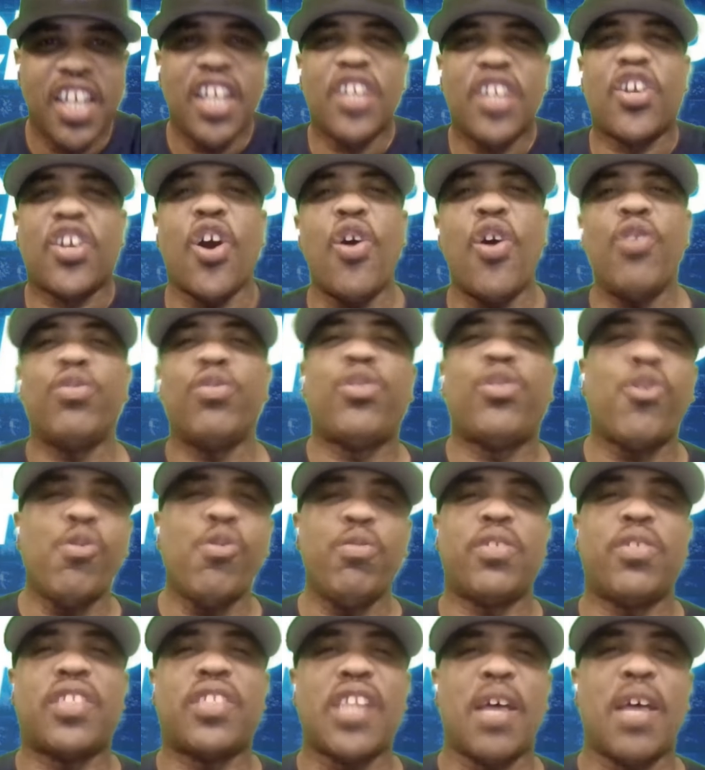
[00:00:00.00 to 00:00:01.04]
Go do
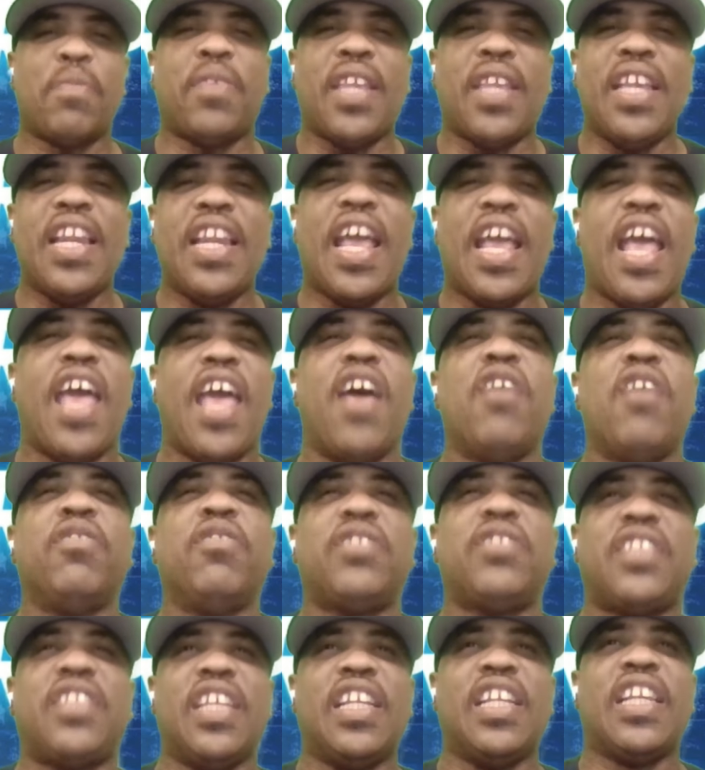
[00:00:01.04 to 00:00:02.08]
something
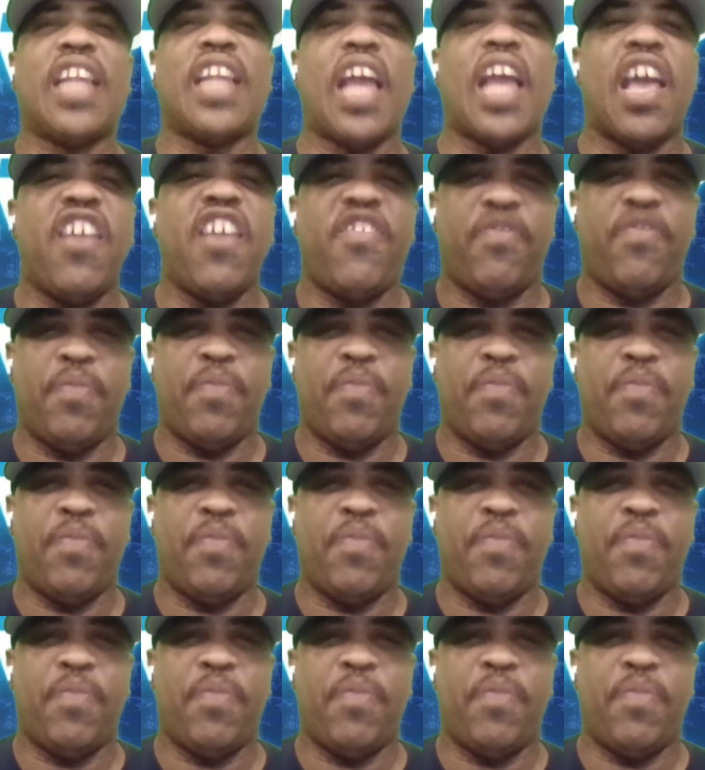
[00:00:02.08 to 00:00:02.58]
else in life